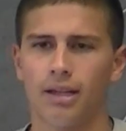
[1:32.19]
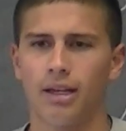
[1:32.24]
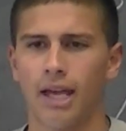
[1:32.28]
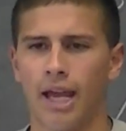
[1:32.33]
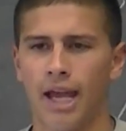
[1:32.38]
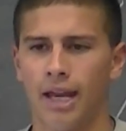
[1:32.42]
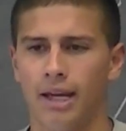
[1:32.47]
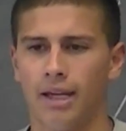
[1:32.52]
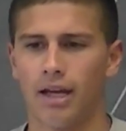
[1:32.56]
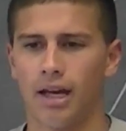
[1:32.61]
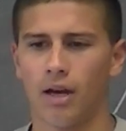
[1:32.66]

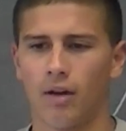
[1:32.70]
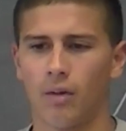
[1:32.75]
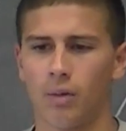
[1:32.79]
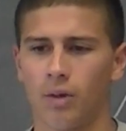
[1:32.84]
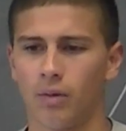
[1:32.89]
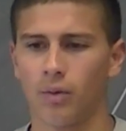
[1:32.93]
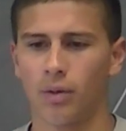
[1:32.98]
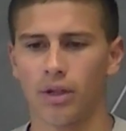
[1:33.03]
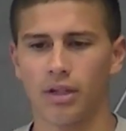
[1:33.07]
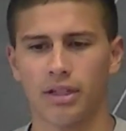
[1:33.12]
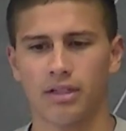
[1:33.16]
and we
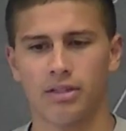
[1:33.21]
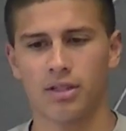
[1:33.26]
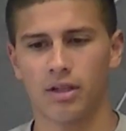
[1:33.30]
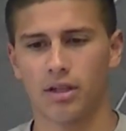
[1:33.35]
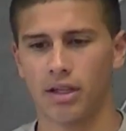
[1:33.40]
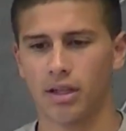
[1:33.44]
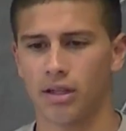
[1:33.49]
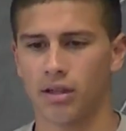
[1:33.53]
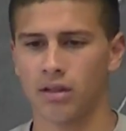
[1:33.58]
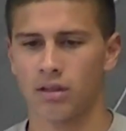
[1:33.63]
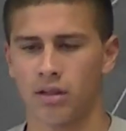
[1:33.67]
really took
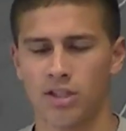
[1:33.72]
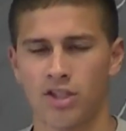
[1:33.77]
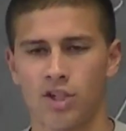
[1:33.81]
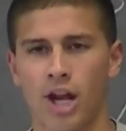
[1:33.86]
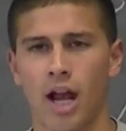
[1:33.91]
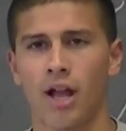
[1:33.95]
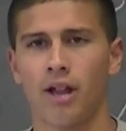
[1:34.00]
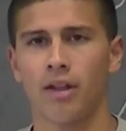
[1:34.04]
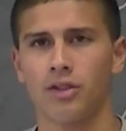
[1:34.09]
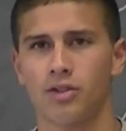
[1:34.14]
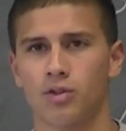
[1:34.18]
the
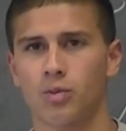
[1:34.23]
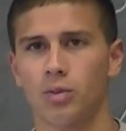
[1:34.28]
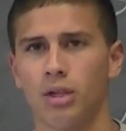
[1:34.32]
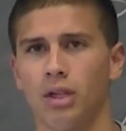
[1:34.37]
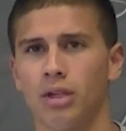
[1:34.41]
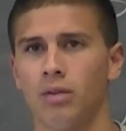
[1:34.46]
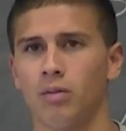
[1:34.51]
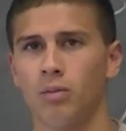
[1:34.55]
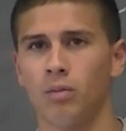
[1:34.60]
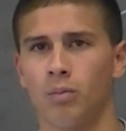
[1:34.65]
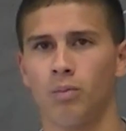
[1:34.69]
challenge.
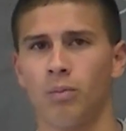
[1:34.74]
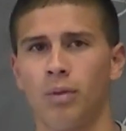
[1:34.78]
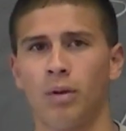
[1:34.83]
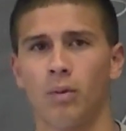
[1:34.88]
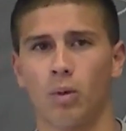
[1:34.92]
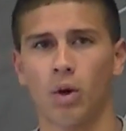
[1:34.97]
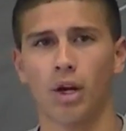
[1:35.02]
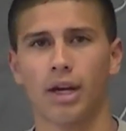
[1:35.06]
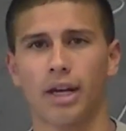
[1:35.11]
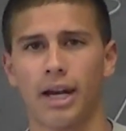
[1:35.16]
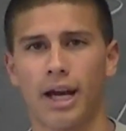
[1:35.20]
We've been
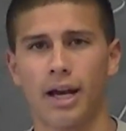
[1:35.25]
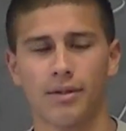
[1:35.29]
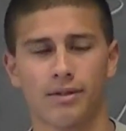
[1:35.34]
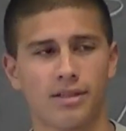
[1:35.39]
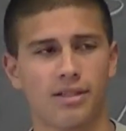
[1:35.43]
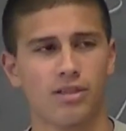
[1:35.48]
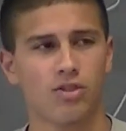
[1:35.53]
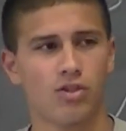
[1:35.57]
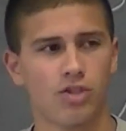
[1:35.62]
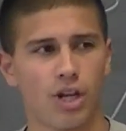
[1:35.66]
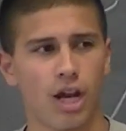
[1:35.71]
working out
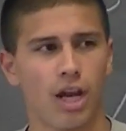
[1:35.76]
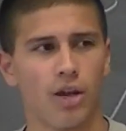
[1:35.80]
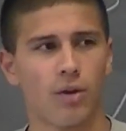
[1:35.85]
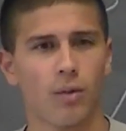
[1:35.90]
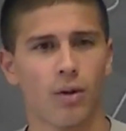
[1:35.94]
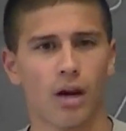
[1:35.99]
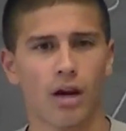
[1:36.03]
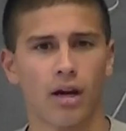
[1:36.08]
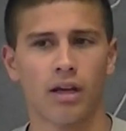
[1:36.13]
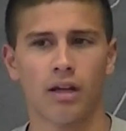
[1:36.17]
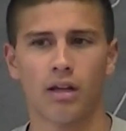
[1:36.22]
since
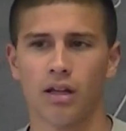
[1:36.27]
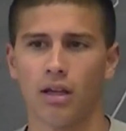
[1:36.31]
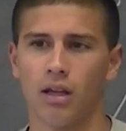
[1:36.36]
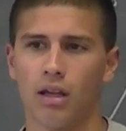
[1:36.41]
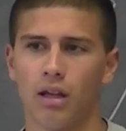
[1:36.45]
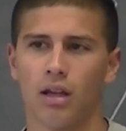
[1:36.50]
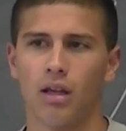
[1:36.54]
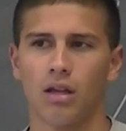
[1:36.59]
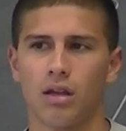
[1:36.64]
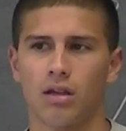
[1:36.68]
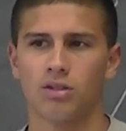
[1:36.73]
January,
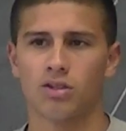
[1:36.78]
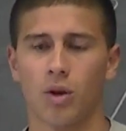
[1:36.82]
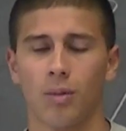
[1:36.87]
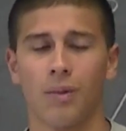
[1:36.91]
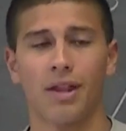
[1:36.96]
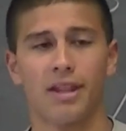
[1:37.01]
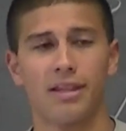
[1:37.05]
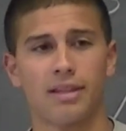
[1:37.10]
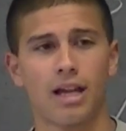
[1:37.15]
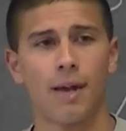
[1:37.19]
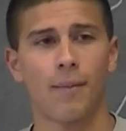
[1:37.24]
so
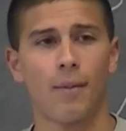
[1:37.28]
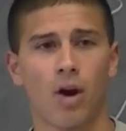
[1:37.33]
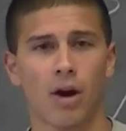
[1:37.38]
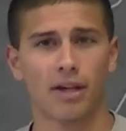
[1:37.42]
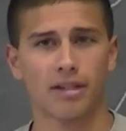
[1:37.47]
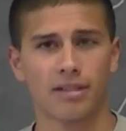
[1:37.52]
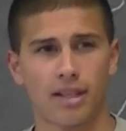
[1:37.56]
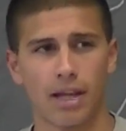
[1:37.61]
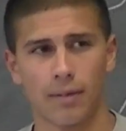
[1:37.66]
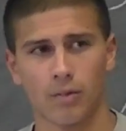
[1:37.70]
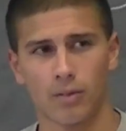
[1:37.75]
by the time
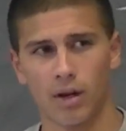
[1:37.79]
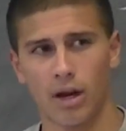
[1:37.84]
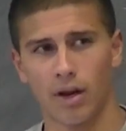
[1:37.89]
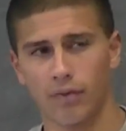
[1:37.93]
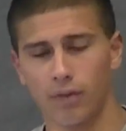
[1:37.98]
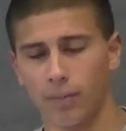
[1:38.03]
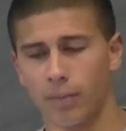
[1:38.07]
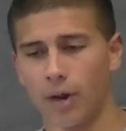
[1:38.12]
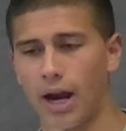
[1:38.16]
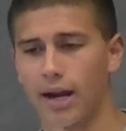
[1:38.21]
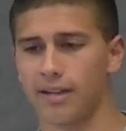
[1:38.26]
August came around
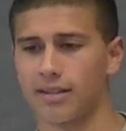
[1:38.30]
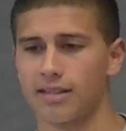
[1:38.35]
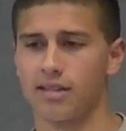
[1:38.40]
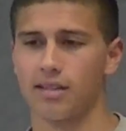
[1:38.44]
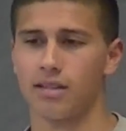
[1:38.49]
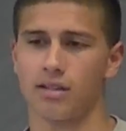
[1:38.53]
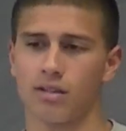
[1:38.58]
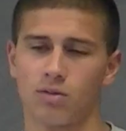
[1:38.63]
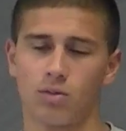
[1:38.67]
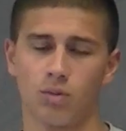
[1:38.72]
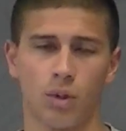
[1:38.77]
for
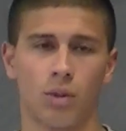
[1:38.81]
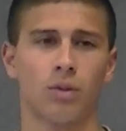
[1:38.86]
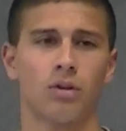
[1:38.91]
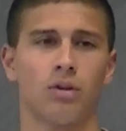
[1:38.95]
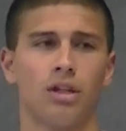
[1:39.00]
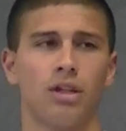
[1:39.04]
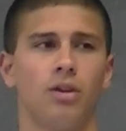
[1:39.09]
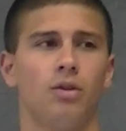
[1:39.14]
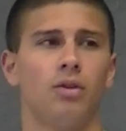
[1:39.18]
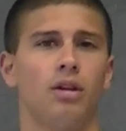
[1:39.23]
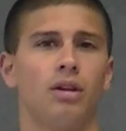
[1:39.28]
practices, we were a
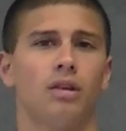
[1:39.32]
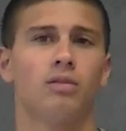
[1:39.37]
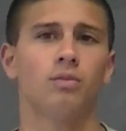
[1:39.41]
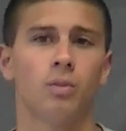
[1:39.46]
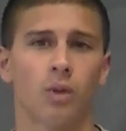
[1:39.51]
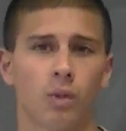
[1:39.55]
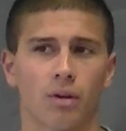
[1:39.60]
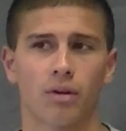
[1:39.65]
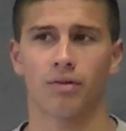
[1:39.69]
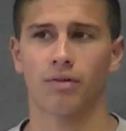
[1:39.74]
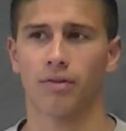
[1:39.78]
unit. We
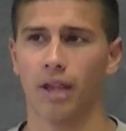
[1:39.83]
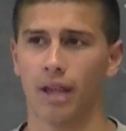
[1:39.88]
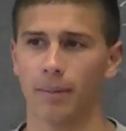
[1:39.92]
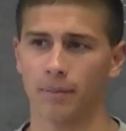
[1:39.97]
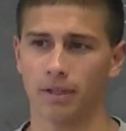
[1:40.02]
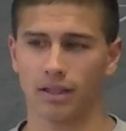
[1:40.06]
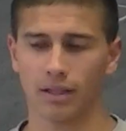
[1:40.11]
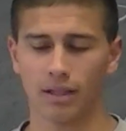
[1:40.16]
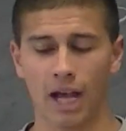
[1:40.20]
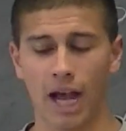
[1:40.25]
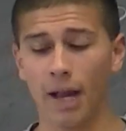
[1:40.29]
were a
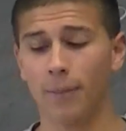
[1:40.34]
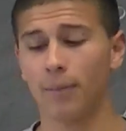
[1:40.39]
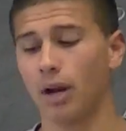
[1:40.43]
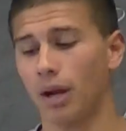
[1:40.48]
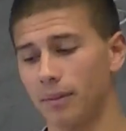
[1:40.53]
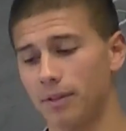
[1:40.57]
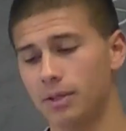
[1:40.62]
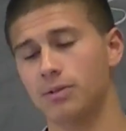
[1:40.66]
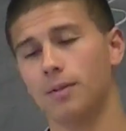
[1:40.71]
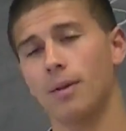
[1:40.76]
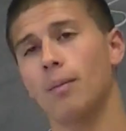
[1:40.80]
family. I
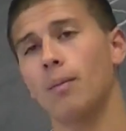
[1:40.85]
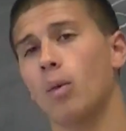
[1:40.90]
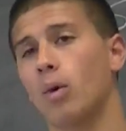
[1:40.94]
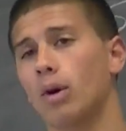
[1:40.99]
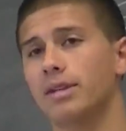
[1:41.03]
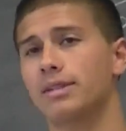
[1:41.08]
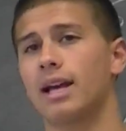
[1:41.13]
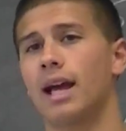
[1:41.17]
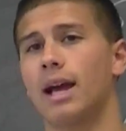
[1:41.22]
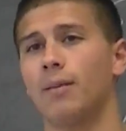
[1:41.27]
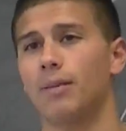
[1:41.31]
probably spent more
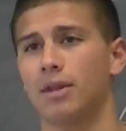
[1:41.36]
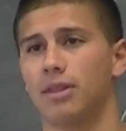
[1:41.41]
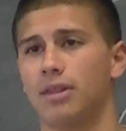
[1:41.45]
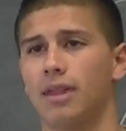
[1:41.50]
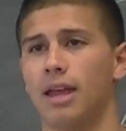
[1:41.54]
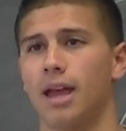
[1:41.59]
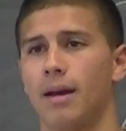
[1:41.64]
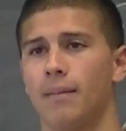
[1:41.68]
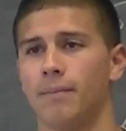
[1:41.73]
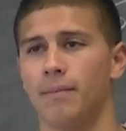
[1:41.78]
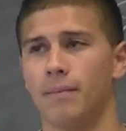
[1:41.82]
time with
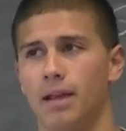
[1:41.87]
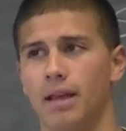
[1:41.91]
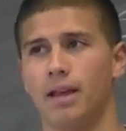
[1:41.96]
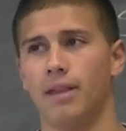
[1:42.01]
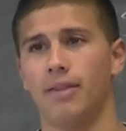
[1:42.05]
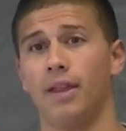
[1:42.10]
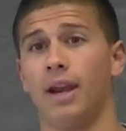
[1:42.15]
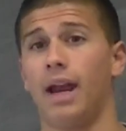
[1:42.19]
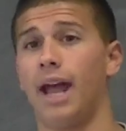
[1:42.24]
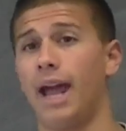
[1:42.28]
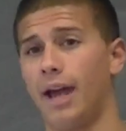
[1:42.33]
them
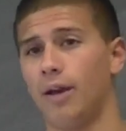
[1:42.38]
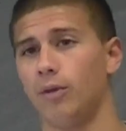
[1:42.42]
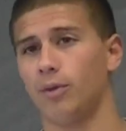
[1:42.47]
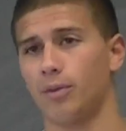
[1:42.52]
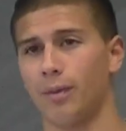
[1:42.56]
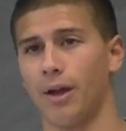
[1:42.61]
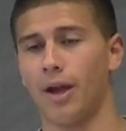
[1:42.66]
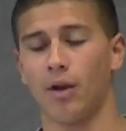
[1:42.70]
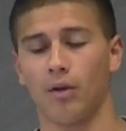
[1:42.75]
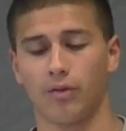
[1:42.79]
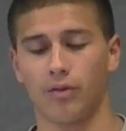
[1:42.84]
than I had with
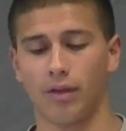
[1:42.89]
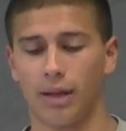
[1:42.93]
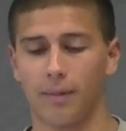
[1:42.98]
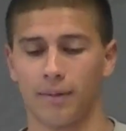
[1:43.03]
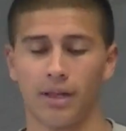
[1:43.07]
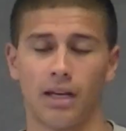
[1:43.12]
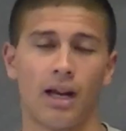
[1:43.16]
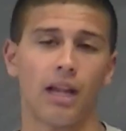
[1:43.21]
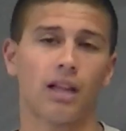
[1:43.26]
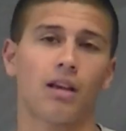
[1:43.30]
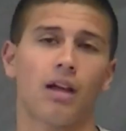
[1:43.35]
my own family.
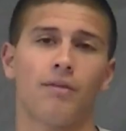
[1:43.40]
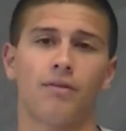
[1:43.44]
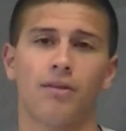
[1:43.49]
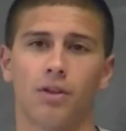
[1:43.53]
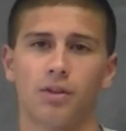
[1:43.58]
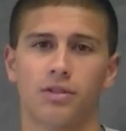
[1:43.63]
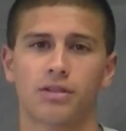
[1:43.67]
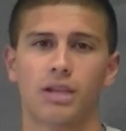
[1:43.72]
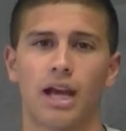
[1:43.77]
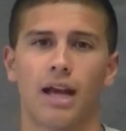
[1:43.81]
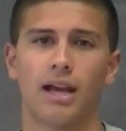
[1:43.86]
I love
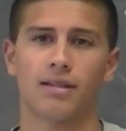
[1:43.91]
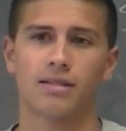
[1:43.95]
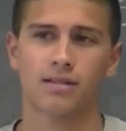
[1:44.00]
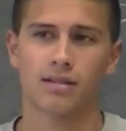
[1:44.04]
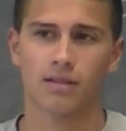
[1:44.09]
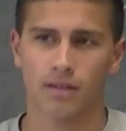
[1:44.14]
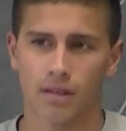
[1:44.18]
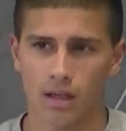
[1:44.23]
those guys.